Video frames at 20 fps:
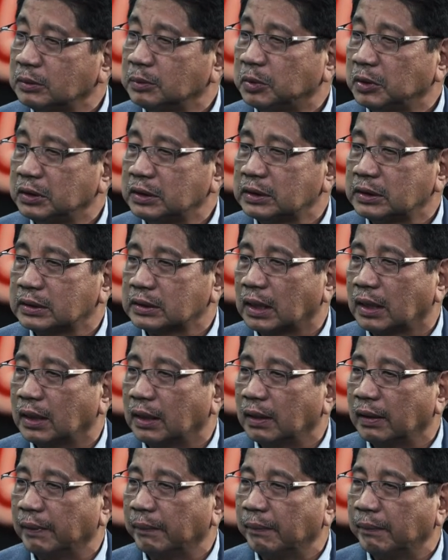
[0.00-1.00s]
but
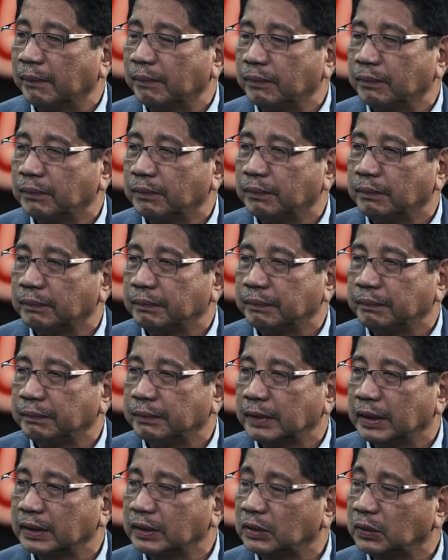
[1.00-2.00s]
um,
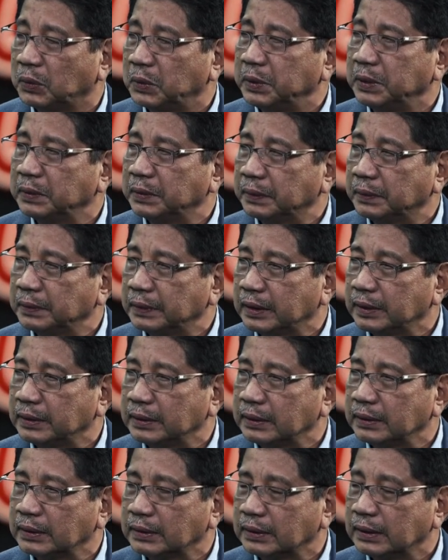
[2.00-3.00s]
Antonio. Yeah.